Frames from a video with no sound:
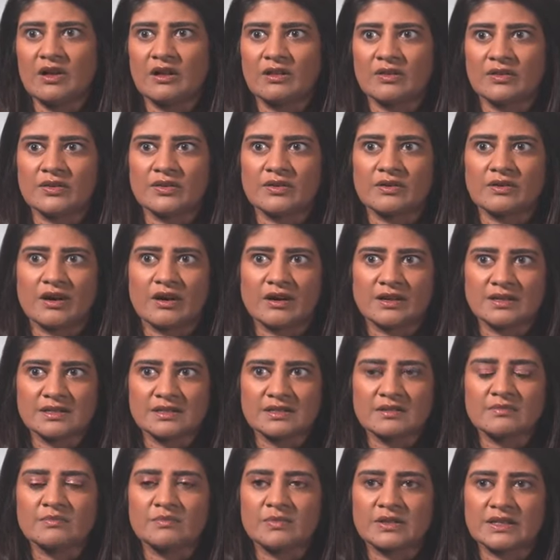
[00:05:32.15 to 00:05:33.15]
although there are
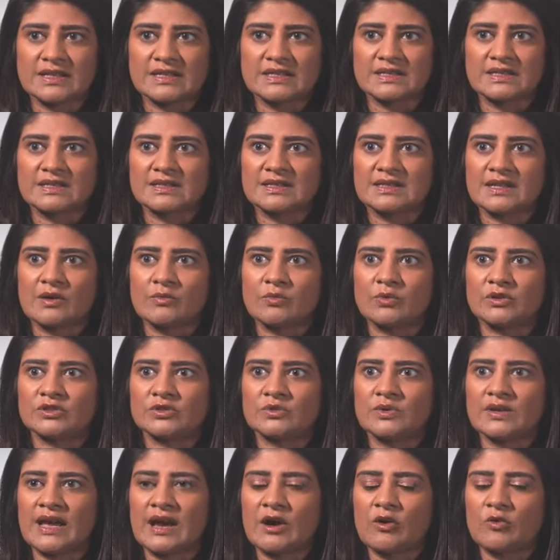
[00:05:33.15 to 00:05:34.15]
some places that will
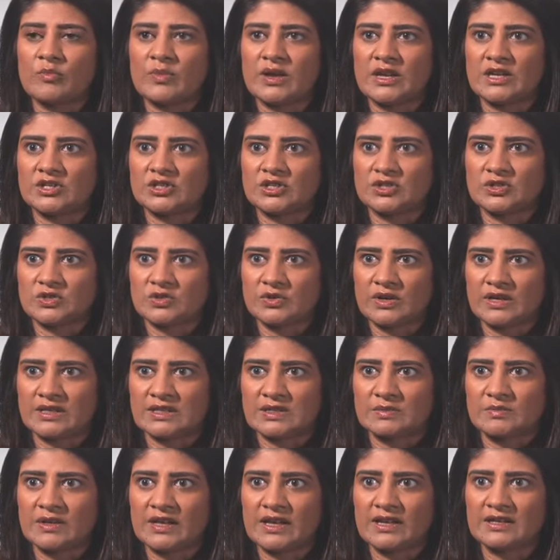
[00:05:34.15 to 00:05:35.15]
do an outpatient
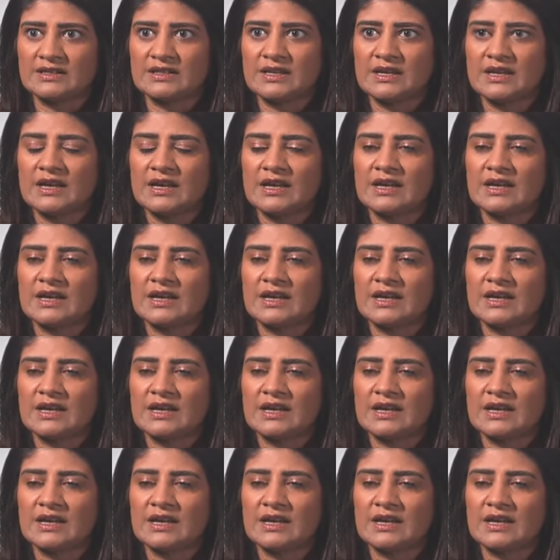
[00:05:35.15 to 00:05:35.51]
transplant.